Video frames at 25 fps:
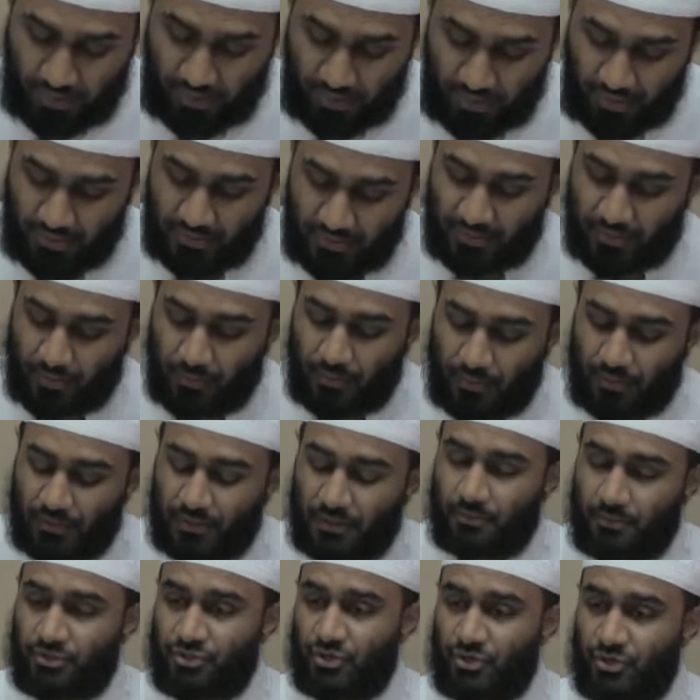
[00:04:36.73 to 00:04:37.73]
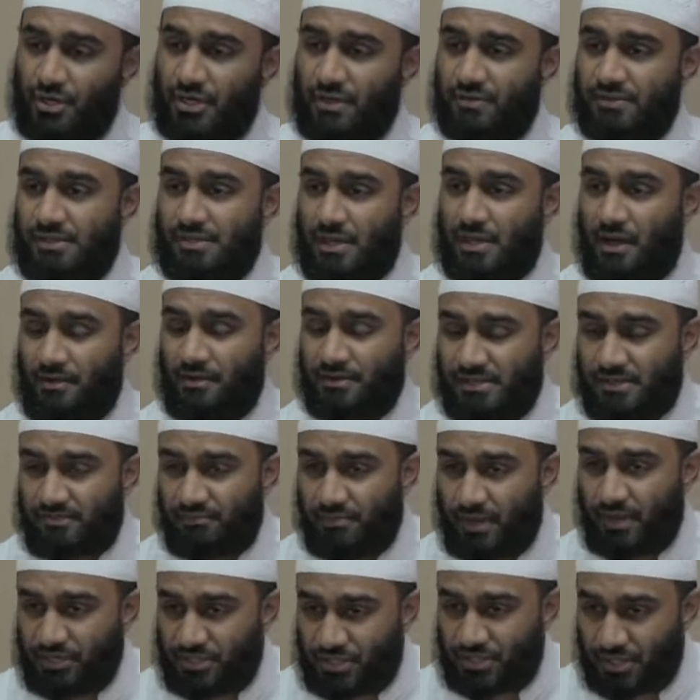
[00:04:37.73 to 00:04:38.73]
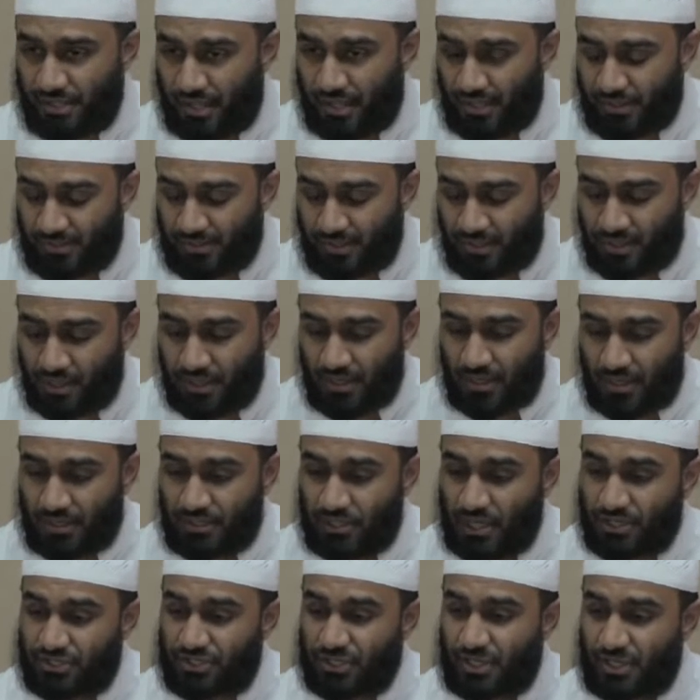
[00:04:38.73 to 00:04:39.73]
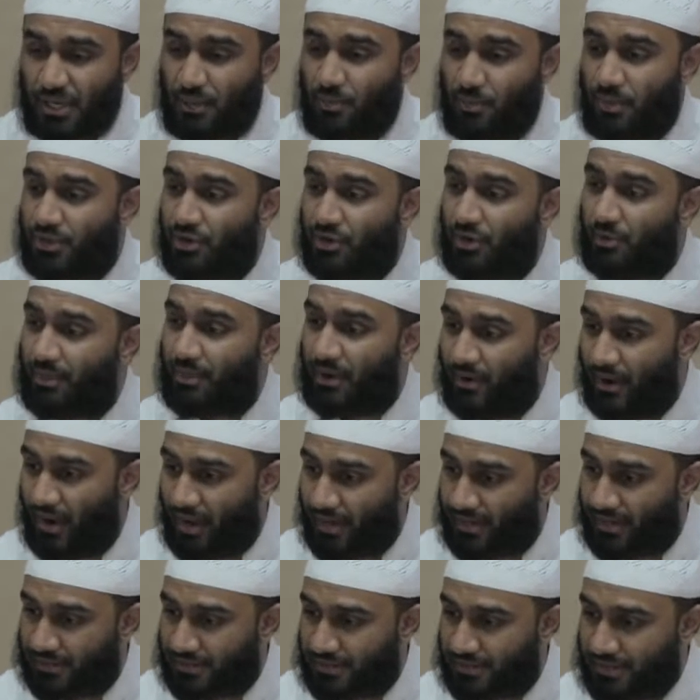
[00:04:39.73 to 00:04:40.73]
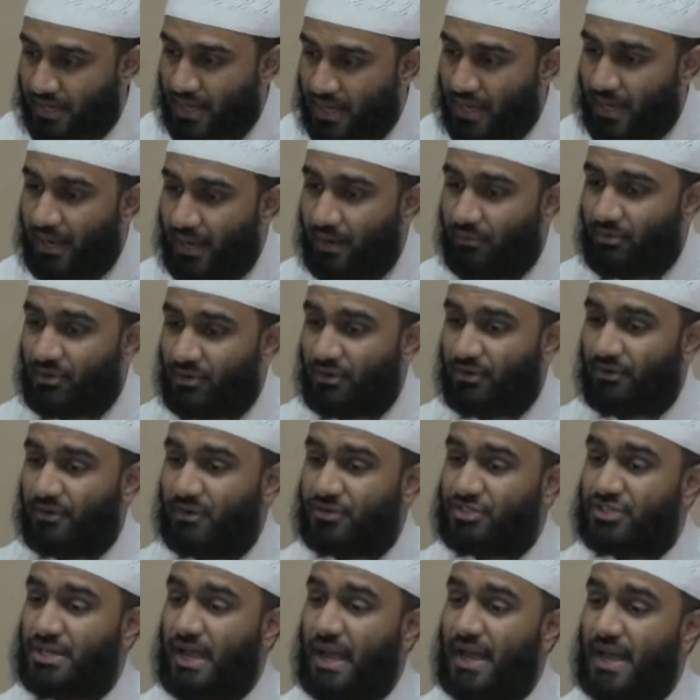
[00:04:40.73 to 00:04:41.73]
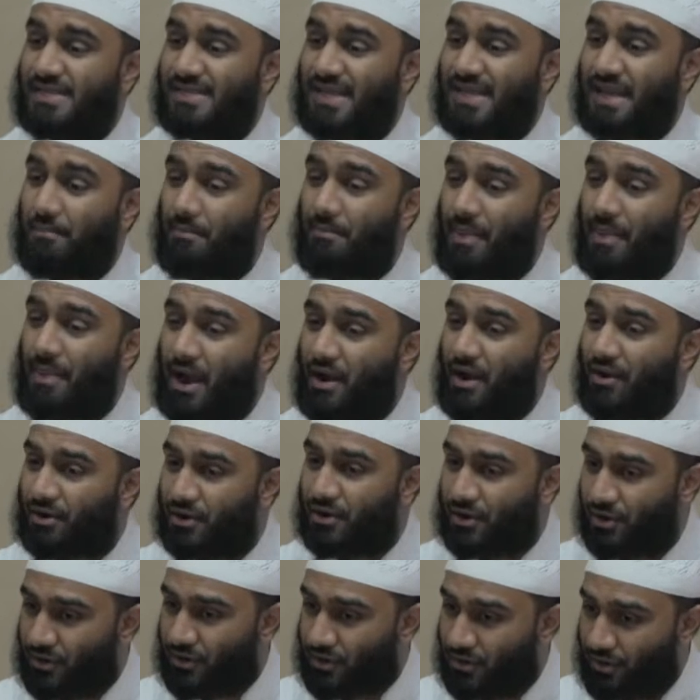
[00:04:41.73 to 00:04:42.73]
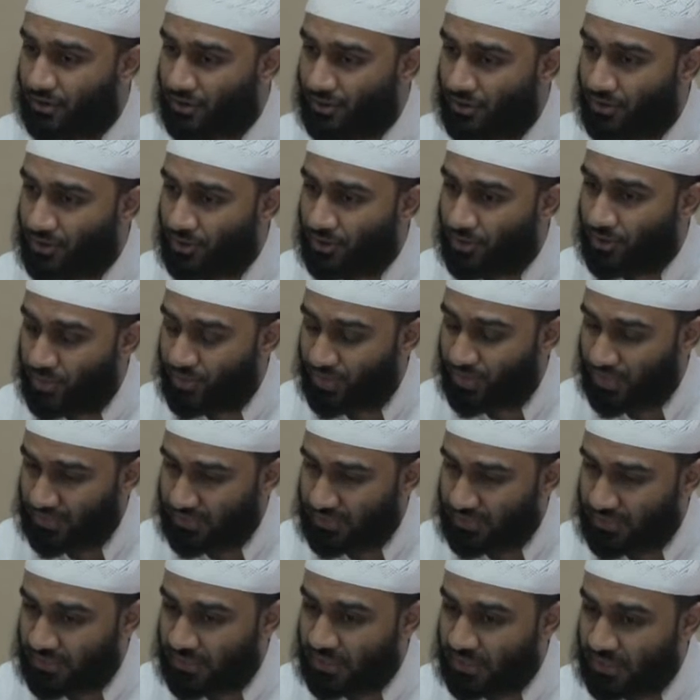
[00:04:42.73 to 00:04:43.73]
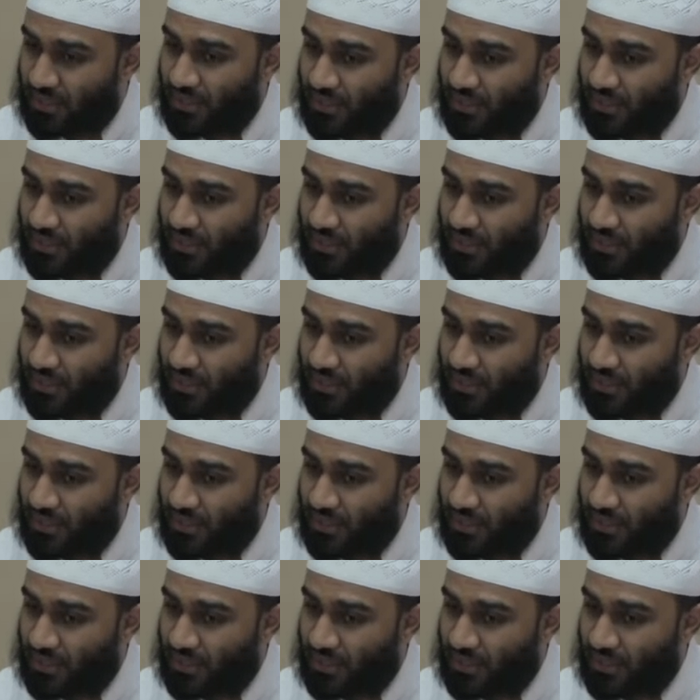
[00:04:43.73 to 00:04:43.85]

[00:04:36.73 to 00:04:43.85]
And the majority of scholars have mentioned that touching it with her bare hands. However, if she has a barrier with it,